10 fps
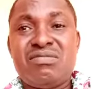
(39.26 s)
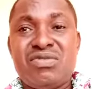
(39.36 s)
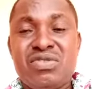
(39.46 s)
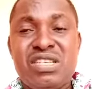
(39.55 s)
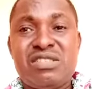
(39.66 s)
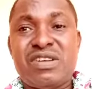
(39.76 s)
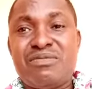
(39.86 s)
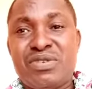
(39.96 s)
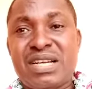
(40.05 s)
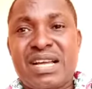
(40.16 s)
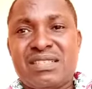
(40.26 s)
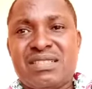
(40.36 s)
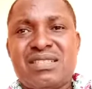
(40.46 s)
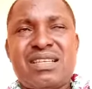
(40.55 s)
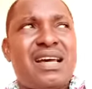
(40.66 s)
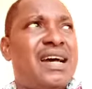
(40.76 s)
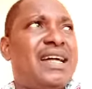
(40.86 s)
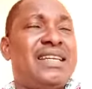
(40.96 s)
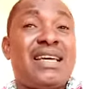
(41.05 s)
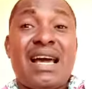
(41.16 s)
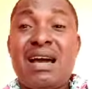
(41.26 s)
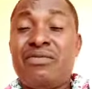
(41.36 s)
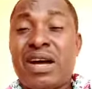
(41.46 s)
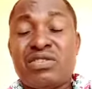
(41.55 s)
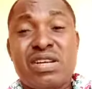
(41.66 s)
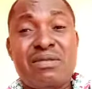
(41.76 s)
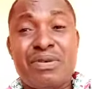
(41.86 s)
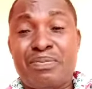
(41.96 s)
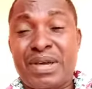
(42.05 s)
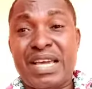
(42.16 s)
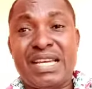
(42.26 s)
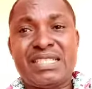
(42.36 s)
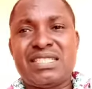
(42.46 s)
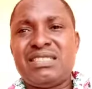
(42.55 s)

do this broadcast and I have actually prepared